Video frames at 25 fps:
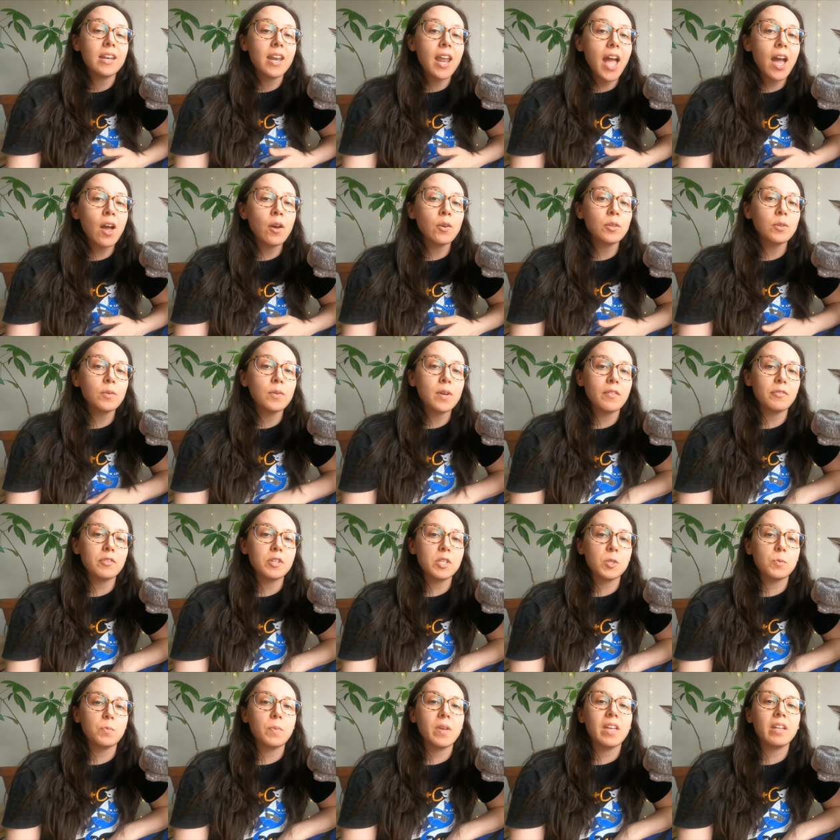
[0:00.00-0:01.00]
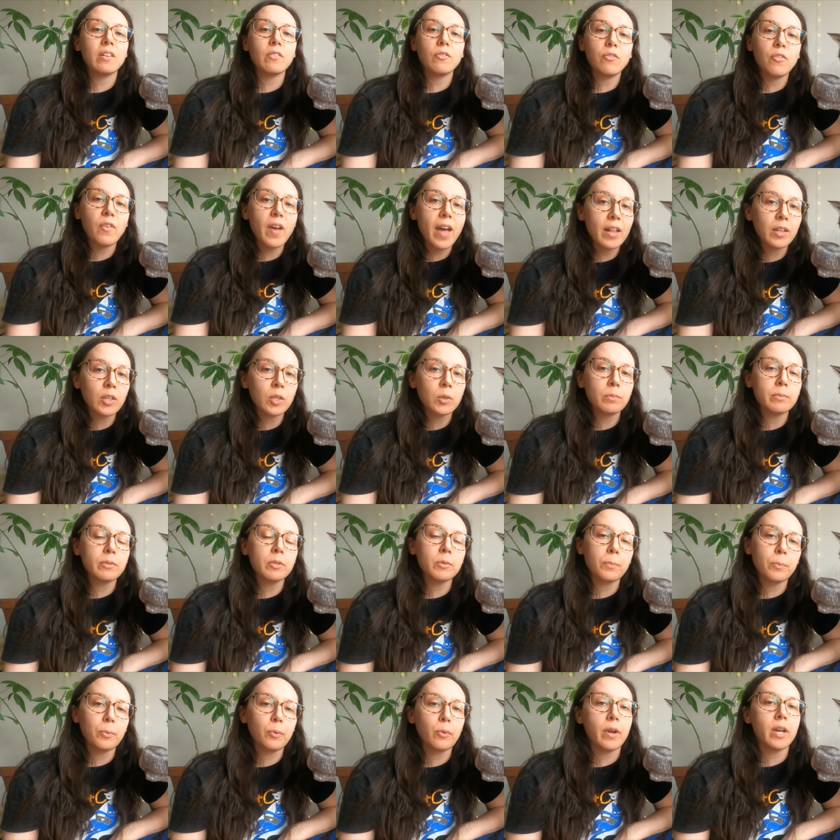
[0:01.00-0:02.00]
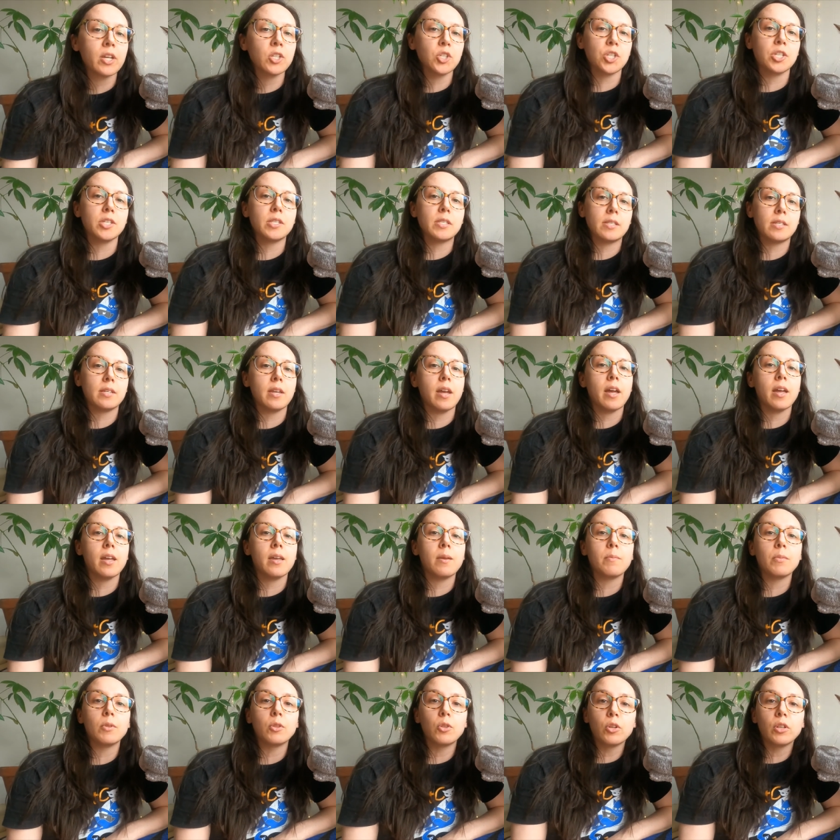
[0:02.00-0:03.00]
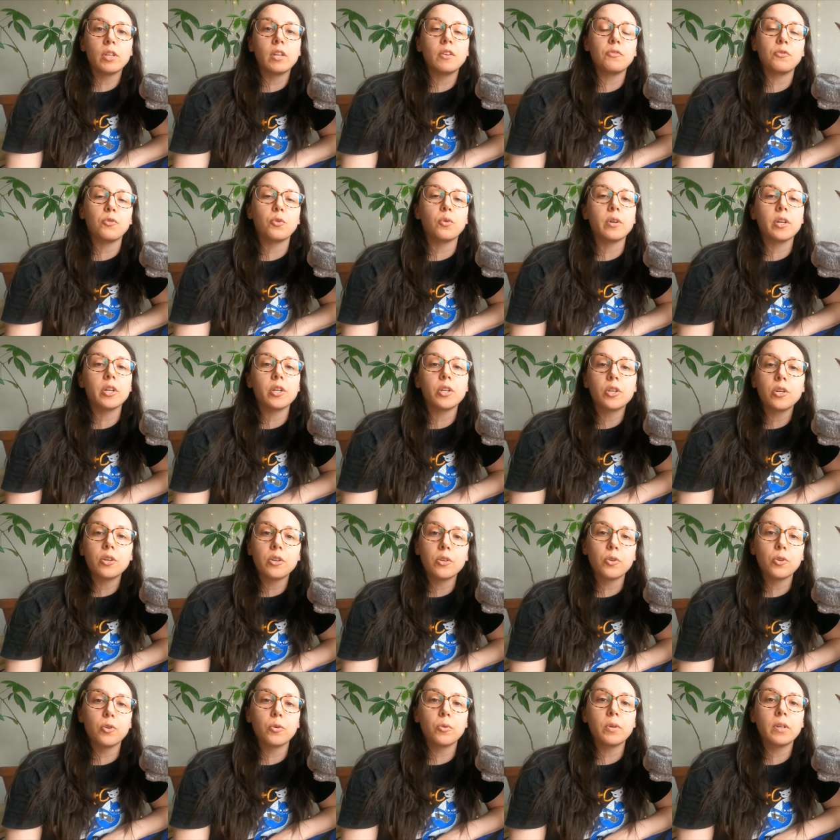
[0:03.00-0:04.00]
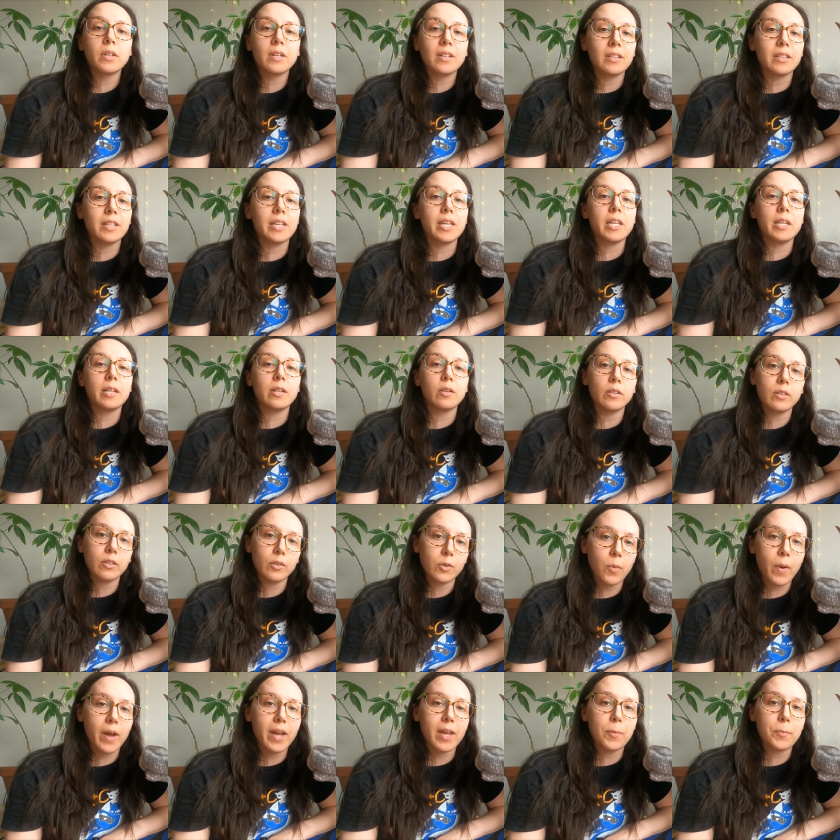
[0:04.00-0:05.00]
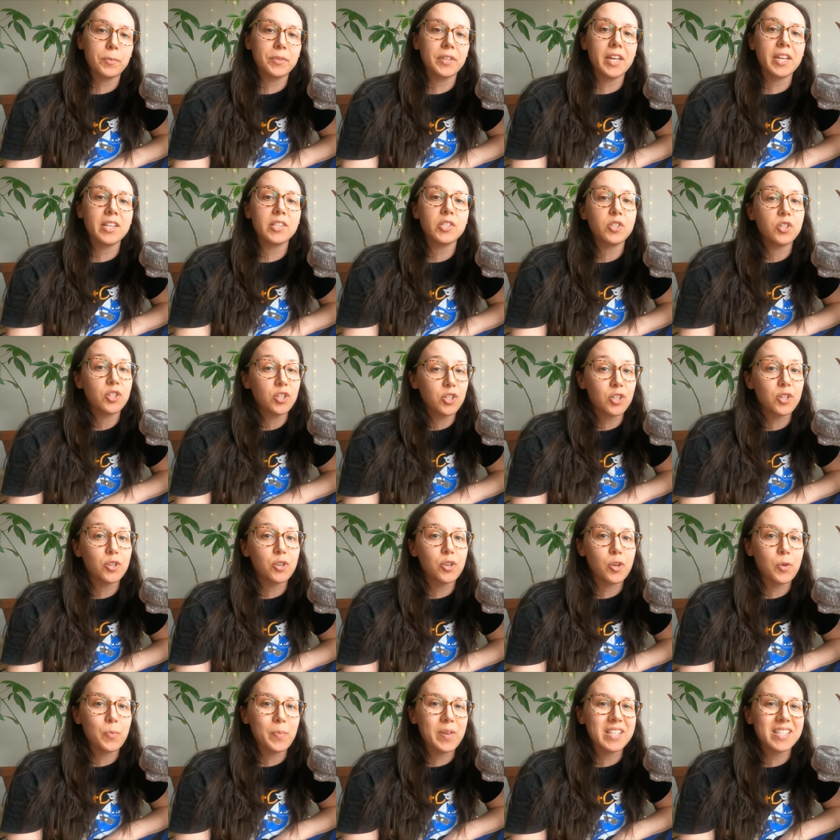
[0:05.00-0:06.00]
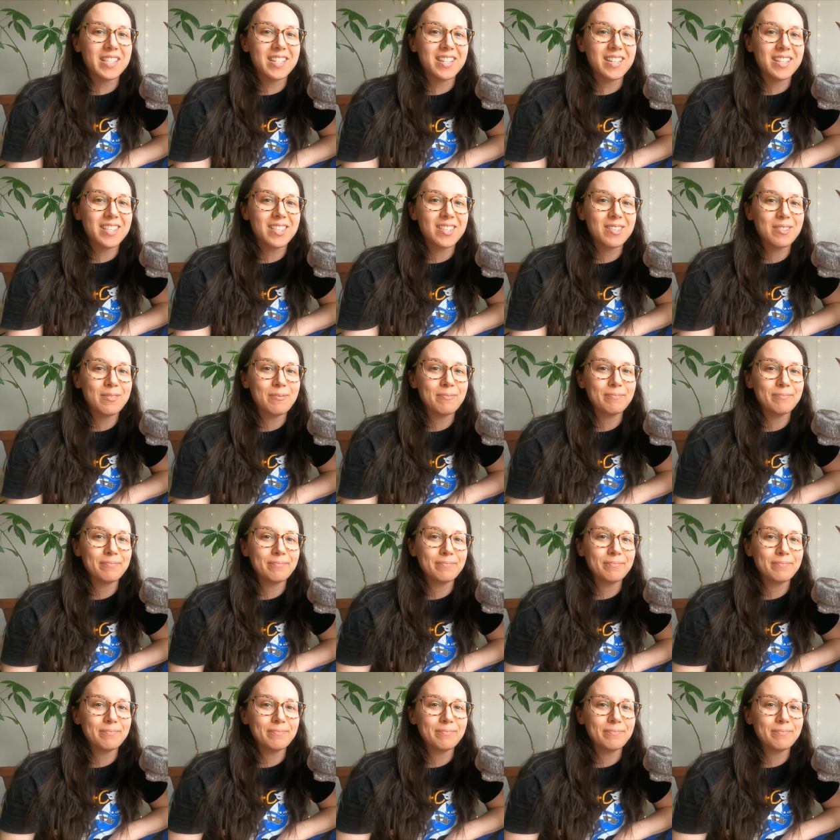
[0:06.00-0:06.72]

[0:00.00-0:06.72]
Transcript: Now you have to spend valuable, precious time looking for a new, clean, quiet place to do your business.